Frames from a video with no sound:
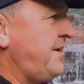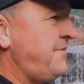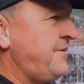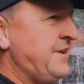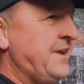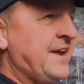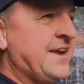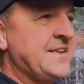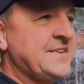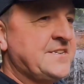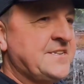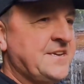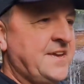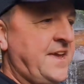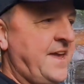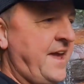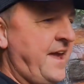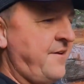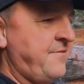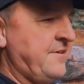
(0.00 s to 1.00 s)
and you can
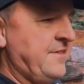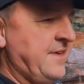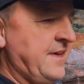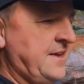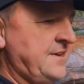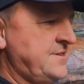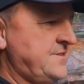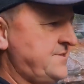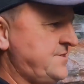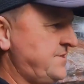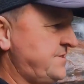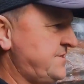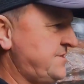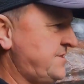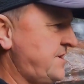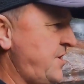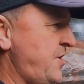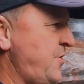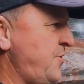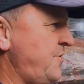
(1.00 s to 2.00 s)
see everything's just
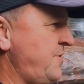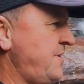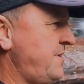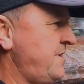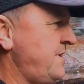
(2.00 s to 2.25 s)
so